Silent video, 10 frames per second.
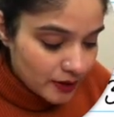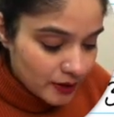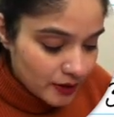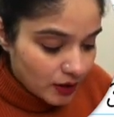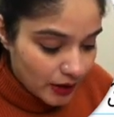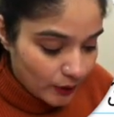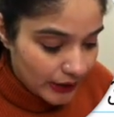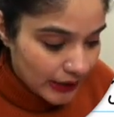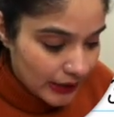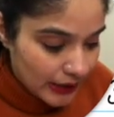Now
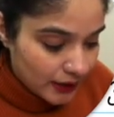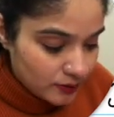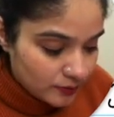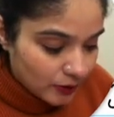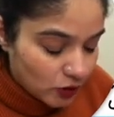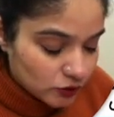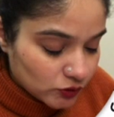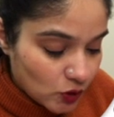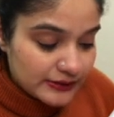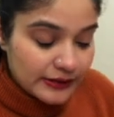ane, because all are
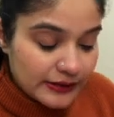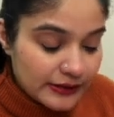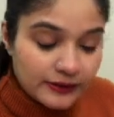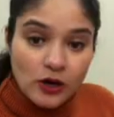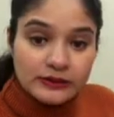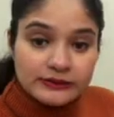single bonds.